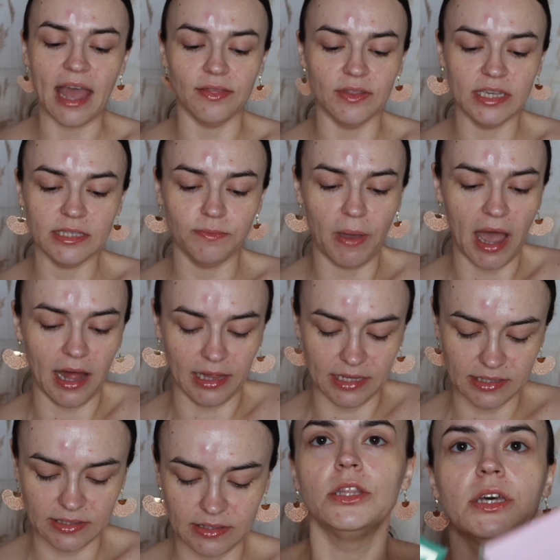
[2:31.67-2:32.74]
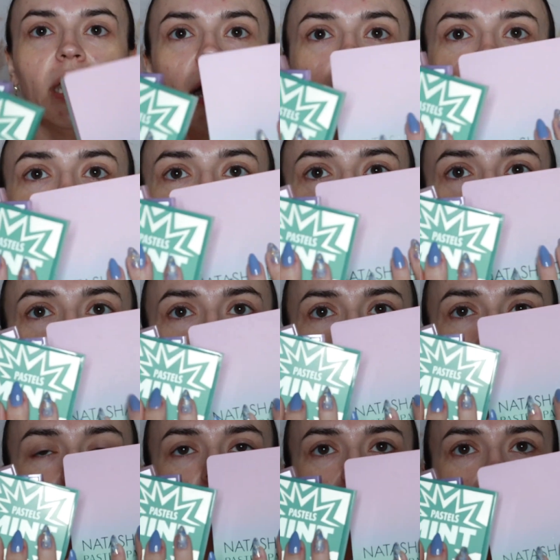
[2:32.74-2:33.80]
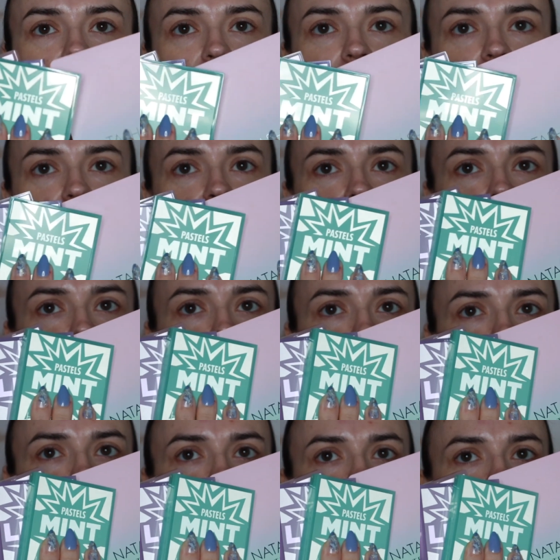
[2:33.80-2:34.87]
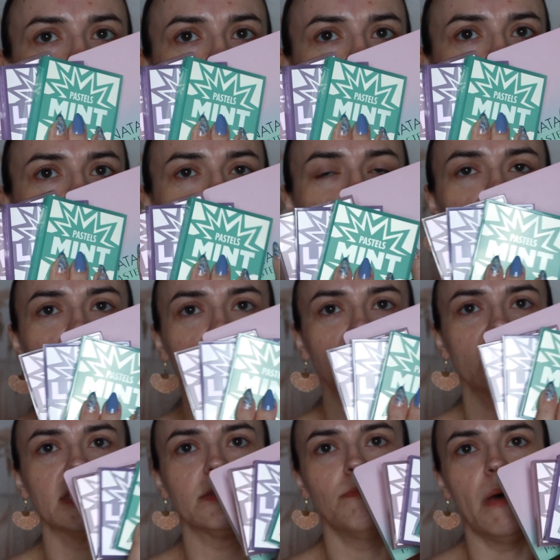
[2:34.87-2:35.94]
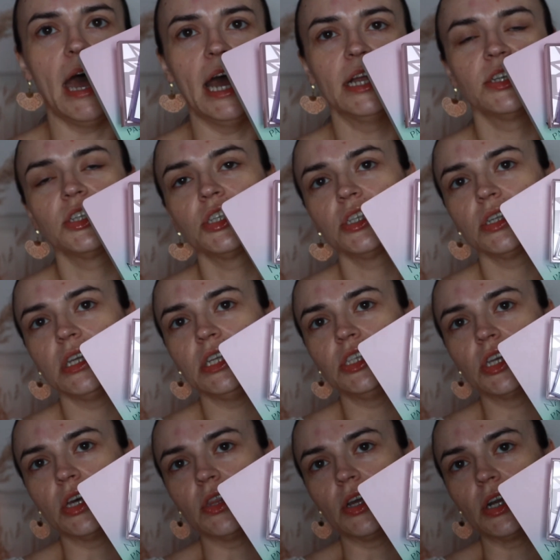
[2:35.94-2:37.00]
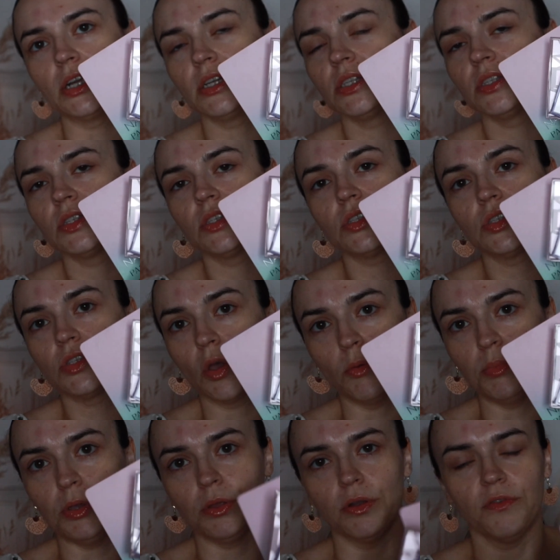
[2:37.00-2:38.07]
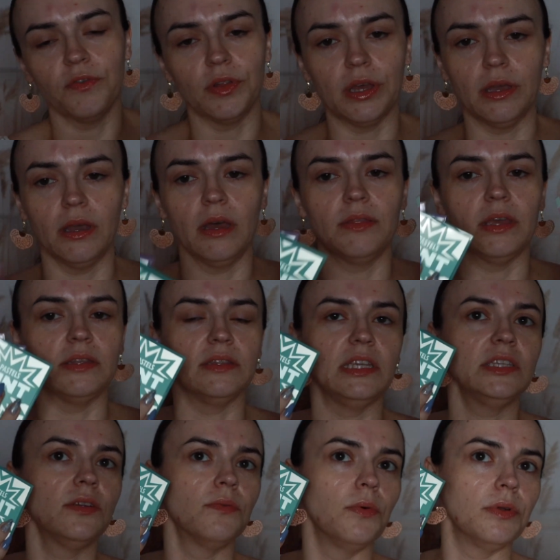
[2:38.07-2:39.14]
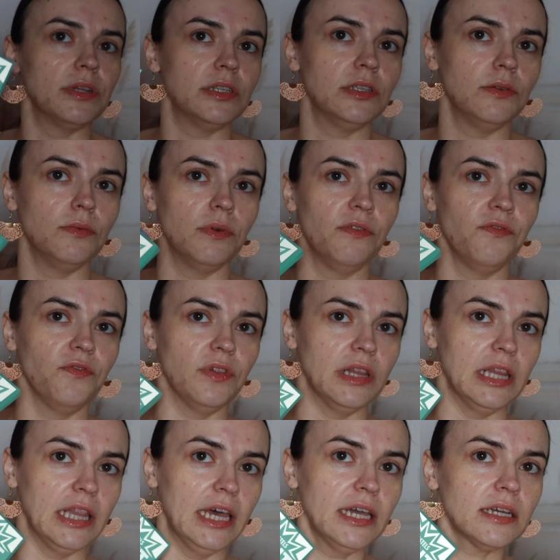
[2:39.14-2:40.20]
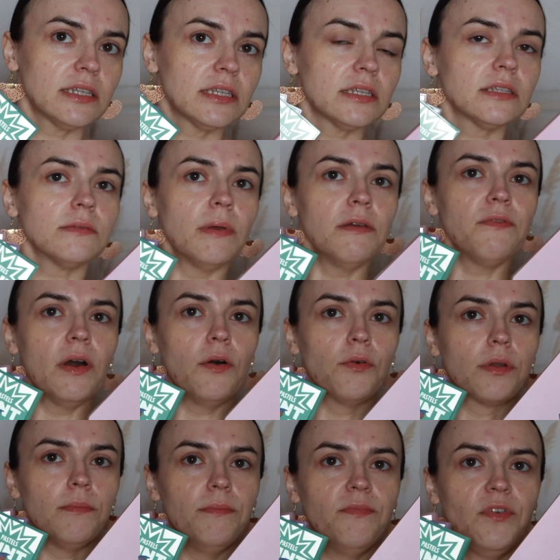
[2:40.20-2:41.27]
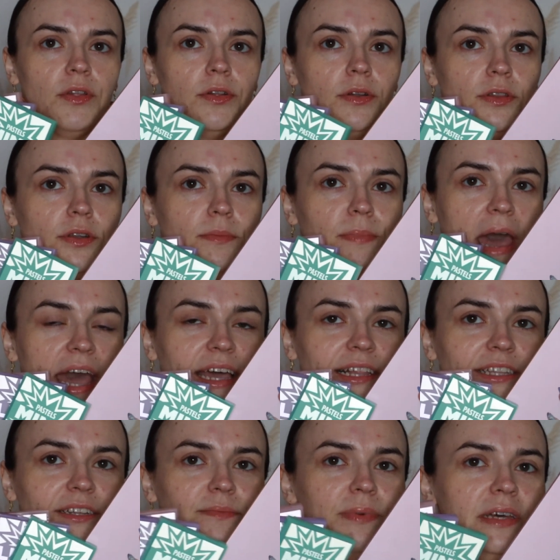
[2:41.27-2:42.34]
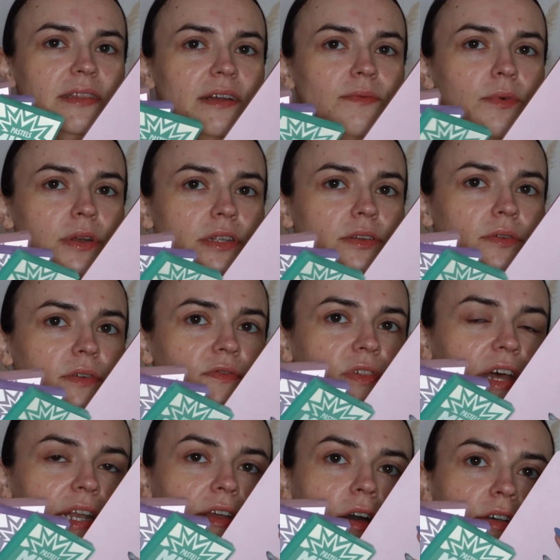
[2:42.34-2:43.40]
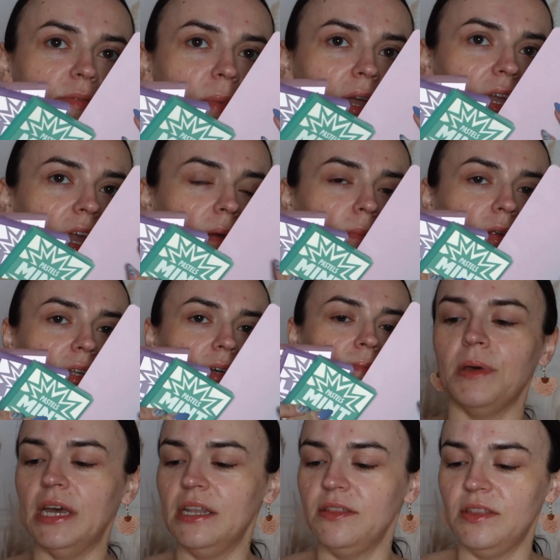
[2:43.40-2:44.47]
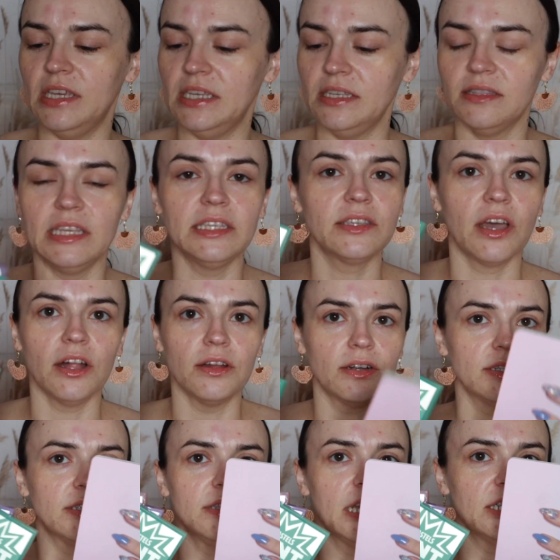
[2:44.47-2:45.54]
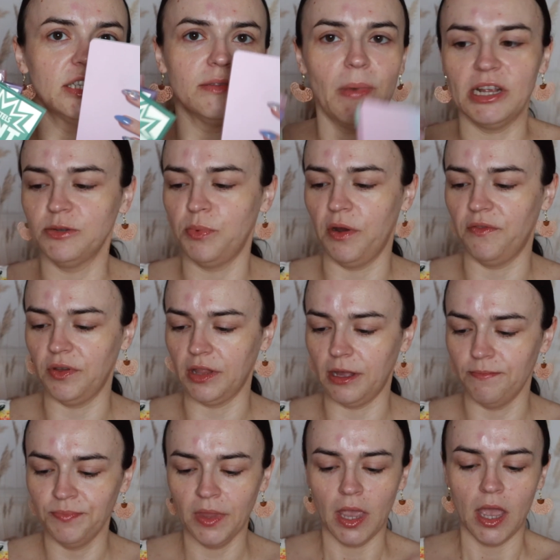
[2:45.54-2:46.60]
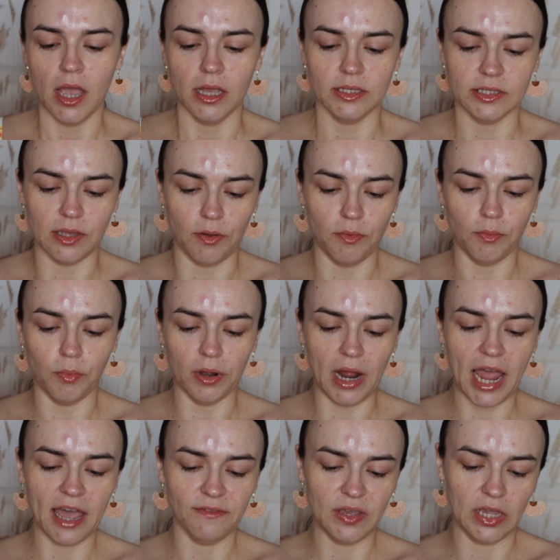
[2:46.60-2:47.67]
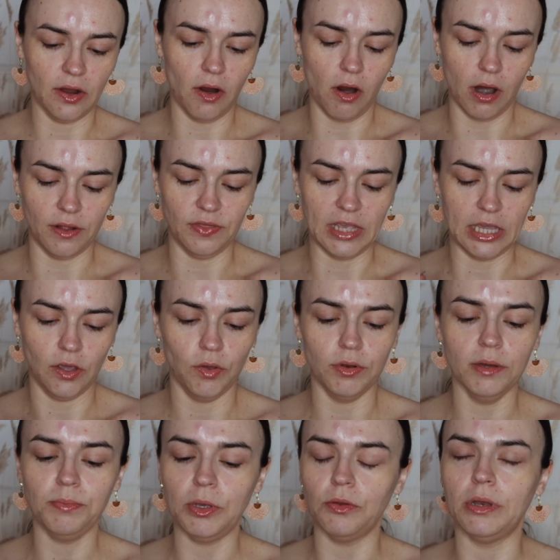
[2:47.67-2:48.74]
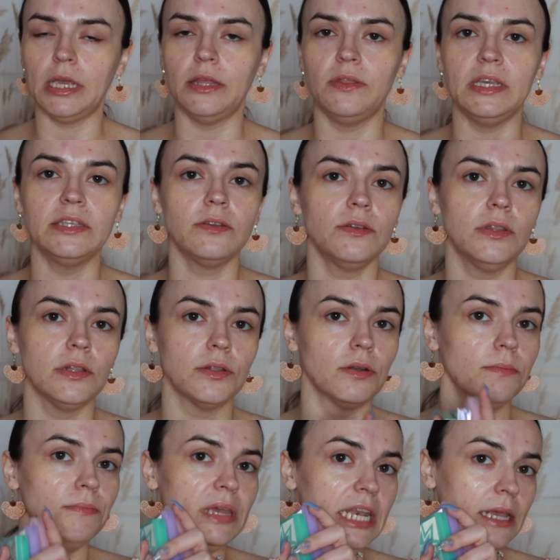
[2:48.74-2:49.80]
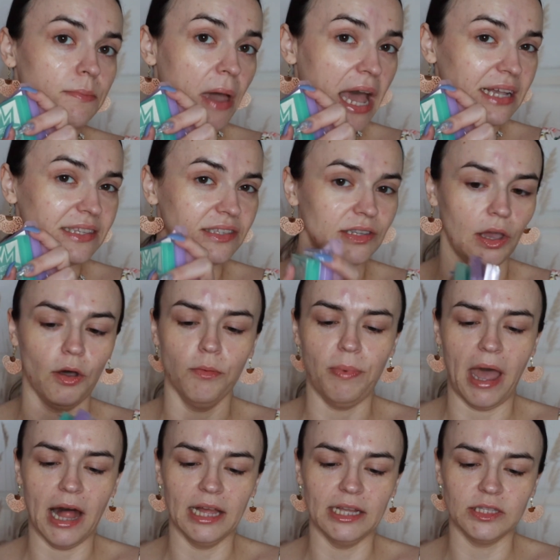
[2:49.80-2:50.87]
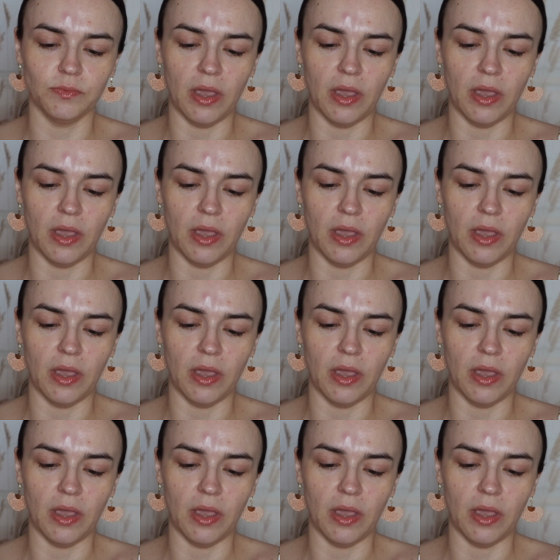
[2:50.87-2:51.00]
And these palettes, look how beautiful they are together. Like, they just match each other so beautifully. These are wanting to reflect. So maybe if I hold them further a little back a little bit, they're wanting to reflect and cause my camera to, but these colors, they just match perfectly. So what I have here are the Huda Beauty. These are the little mini pastel palettes.